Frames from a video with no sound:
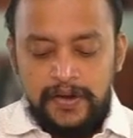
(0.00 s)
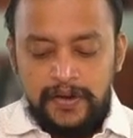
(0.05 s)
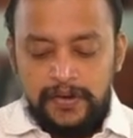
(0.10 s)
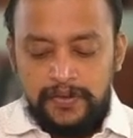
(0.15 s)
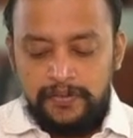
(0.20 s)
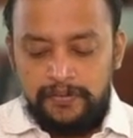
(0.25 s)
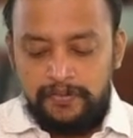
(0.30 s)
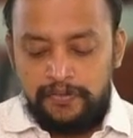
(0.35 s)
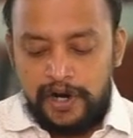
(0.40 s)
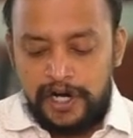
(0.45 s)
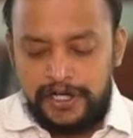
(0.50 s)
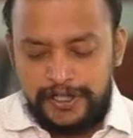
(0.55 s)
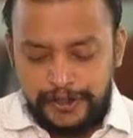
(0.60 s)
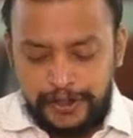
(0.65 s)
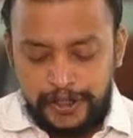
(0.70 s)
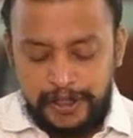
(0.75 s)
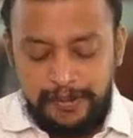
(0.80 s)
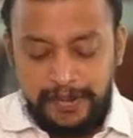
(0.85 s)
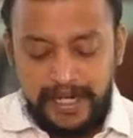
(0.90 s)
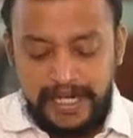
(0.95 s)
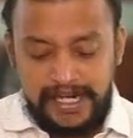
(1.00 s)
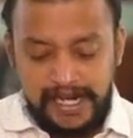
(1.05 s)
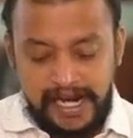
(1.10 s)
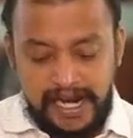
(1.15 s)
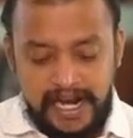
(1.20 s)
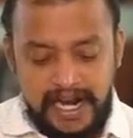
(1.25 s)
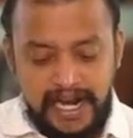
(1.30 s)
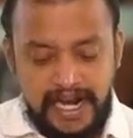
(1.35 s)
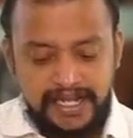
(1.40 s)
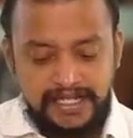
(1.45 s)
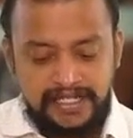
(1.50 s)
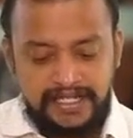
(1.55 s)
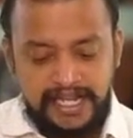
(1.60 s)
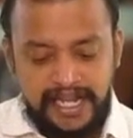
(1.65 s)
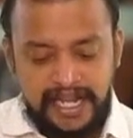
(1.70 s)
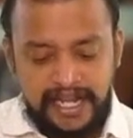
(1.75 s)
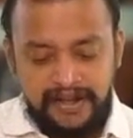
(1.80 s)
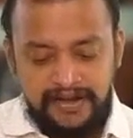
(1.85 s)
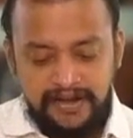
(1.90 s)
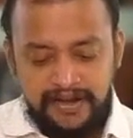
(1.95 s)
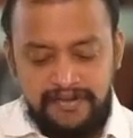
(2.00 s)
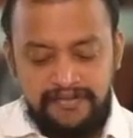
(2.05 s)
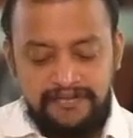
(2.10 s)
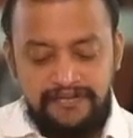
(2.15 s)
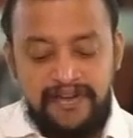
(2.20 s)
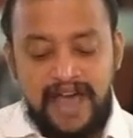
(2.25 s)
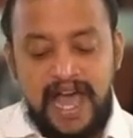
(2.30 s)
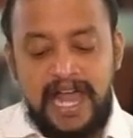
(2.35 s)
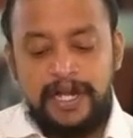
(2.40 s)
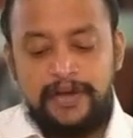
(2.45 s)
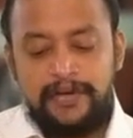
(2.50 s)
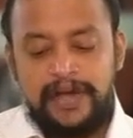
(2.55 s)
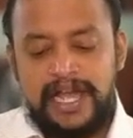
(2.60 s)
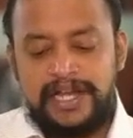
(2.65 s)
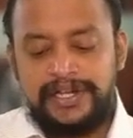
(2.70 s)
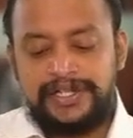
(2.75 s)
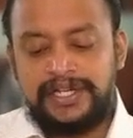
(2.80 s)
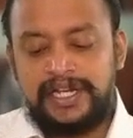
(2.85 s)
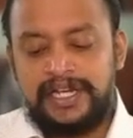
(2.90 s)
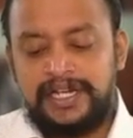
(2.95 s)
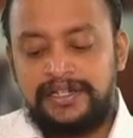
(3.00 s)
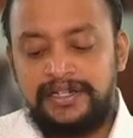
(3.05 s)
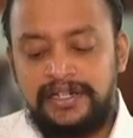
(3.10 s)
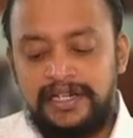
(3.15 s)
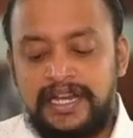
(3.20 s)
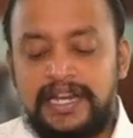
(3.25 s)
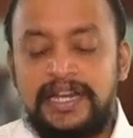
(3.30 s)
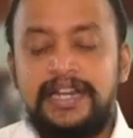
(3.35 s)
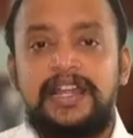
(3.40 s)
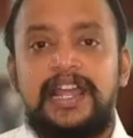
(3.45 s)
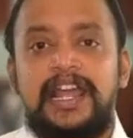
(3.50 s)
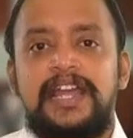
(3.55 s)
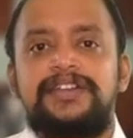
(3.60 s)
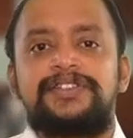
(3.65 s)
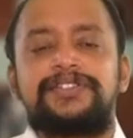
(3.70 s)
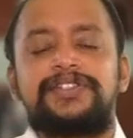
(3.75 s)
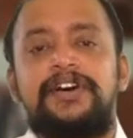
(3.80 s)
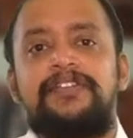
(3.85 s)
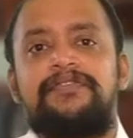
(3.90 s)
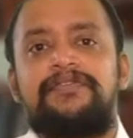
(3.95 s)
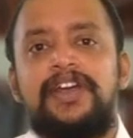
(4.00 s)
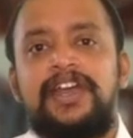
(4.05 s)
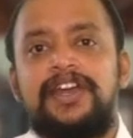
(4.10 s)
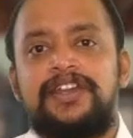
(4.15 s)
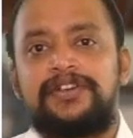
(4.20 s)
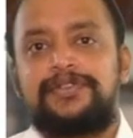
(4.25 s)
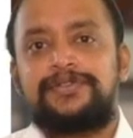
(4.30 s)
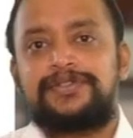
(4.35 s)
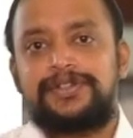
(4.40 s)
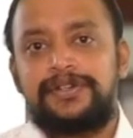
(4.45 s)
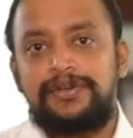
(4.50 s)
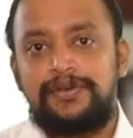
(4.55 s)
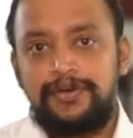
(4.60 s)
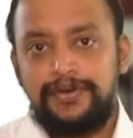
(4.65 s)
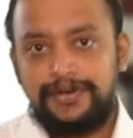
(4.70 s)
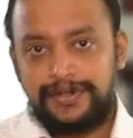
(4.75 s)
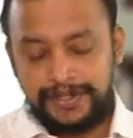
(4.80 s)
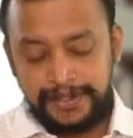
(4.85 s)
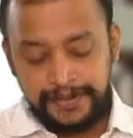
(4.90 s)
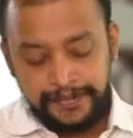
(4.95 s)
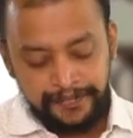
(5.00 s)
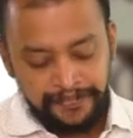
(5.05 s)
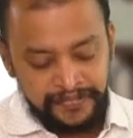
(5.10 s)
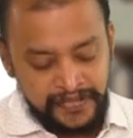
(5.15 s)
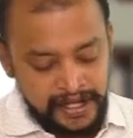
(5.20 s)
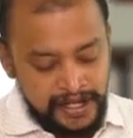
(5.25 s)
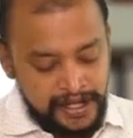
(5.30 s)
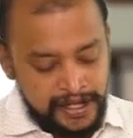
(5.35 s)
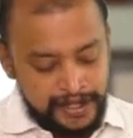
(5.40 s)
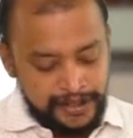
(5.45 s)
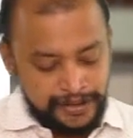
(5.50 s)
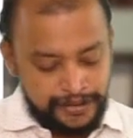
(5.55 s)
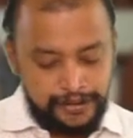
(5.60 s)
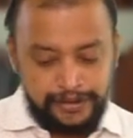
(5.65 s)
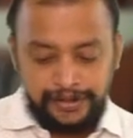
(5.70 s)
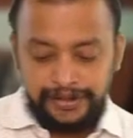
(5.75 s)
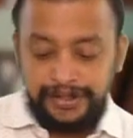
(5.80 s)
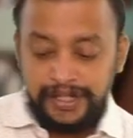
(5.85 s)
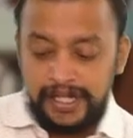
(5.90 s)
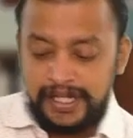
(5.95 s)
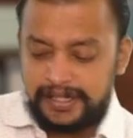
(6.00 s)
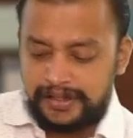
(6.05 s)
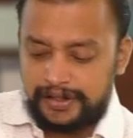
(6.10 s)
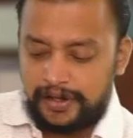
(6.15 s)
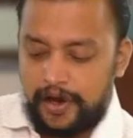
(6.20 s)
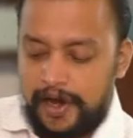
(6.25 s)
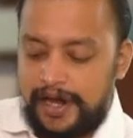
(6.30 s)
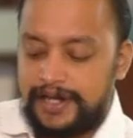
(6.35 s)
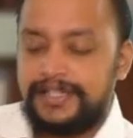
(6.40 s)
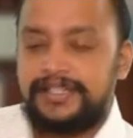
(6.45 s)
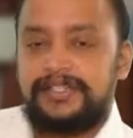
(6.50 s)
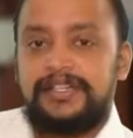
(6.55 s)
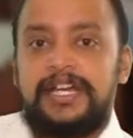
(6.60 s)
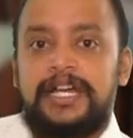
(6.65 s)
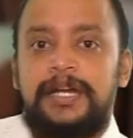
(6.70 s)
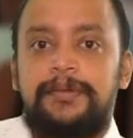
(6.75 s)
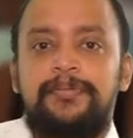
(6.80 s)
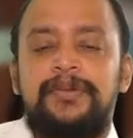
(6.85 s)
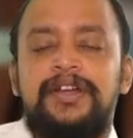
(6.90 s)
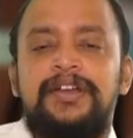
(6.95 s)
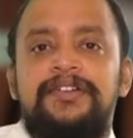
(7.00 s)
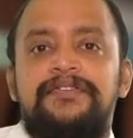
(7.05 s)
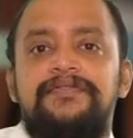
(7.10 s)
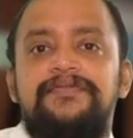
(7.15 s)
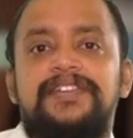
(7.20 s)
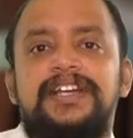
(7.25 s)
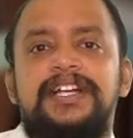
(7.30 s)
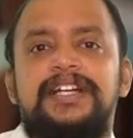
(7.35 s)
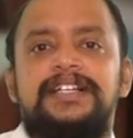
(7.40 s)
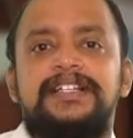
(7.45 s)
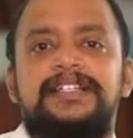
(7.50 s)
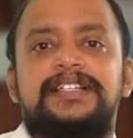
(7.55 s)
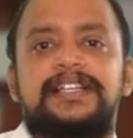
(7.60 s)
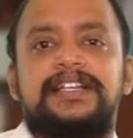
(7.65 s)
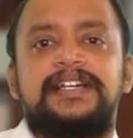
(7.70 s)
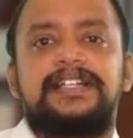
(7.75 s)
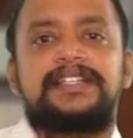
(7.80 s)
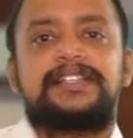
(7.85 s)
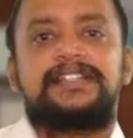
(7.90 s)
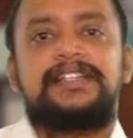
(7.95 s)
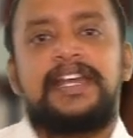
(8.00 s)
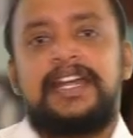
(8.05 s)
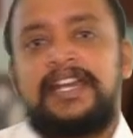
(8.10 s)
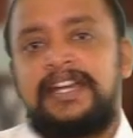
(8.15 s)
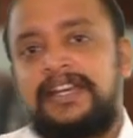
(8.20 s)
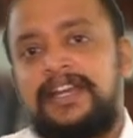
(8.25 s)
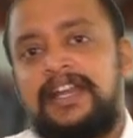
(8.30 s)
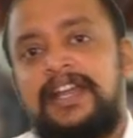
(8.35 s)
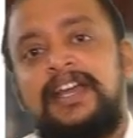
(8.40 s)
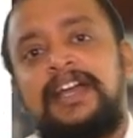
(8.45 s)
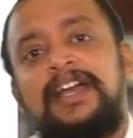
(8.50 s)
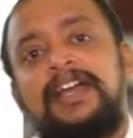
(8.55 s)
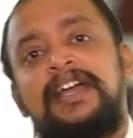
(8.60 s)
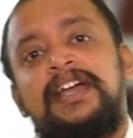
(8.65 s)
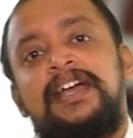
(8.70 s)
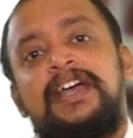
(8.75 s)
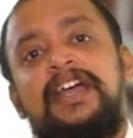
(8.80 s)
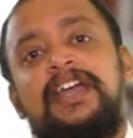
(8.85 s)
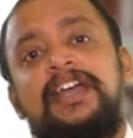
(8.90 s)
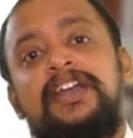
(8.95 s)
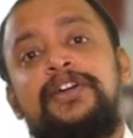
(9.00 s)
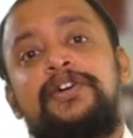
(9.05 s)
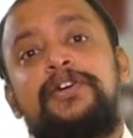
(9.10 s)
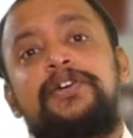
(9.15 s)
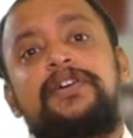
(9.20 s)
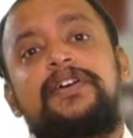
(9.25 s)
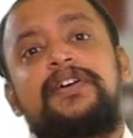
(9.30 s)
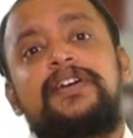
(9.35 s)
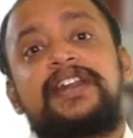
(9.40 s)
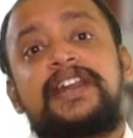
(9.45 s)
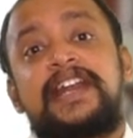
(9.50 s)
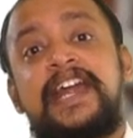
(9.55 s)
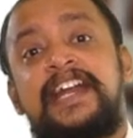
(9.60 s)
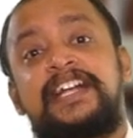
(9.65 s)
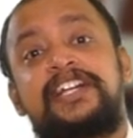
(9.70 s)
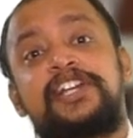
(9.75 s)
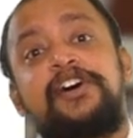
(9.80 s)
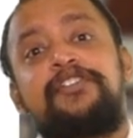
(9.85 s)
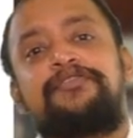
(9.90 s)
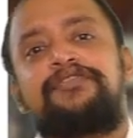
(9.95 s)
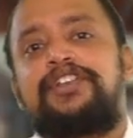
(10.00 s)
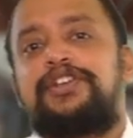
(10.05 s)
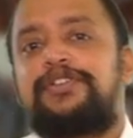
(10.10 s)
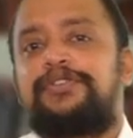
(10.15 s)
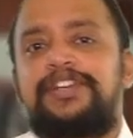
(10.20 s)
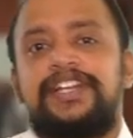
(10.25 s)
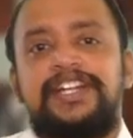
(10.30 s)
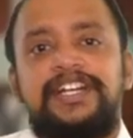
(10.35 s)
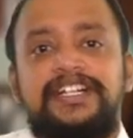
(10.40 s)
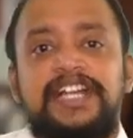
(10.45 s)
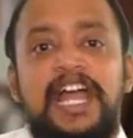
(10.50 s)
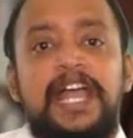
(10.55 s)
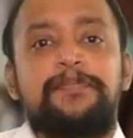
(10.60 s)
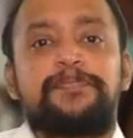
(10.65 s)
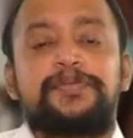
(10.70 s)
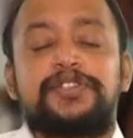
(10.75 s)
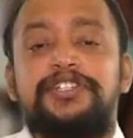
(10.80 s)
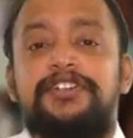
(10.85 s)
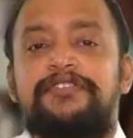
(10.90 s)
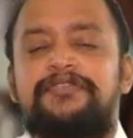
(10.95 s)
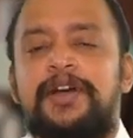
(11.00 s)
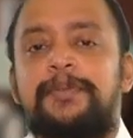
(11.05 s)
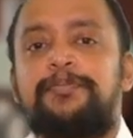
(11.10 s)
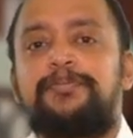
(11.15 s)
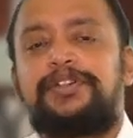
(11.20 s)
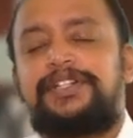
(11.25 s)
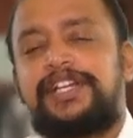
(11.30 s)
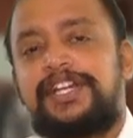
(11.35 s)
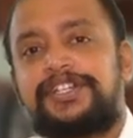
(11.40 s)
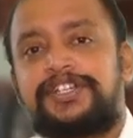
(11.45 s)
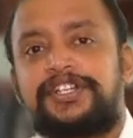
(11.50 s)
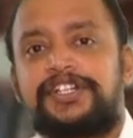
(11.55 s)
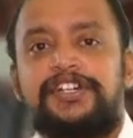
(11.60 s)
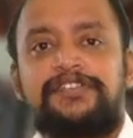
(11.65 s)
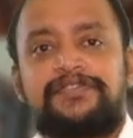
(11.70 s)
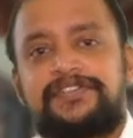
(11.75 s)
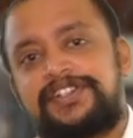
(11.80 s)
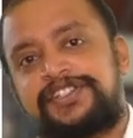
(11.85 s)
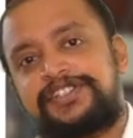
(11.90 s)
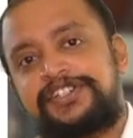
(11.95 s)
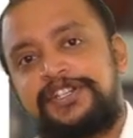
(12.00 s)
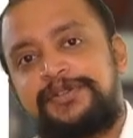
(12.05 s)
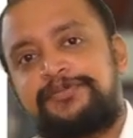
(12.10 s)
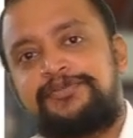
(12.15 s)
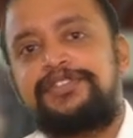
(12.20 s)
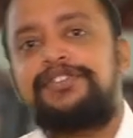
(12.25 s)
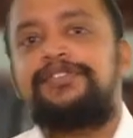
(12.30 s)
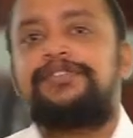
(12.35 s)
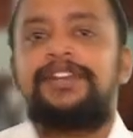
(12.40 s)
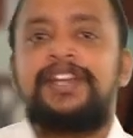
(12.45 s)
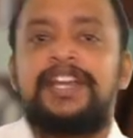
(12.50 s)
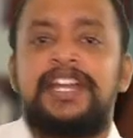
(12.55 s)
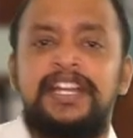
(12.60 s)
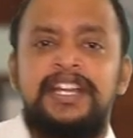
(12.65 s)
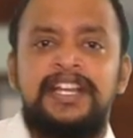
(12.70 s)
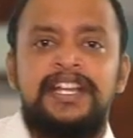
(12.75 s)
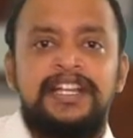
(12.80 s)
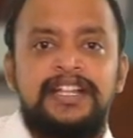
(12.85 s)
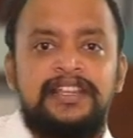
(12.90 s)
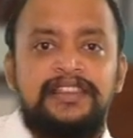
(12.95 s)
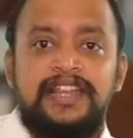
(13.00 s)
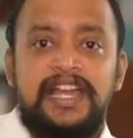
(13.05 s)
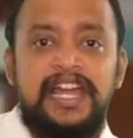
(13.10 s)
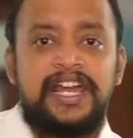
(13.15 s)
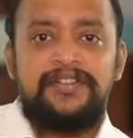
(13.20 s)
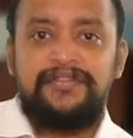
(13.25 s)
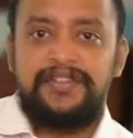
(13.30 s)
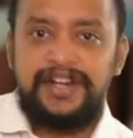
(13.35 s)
what should be taken as the valuation in case of warehoused goods? So this concept we discussed in you know rate of duty types of computation of customs duty there we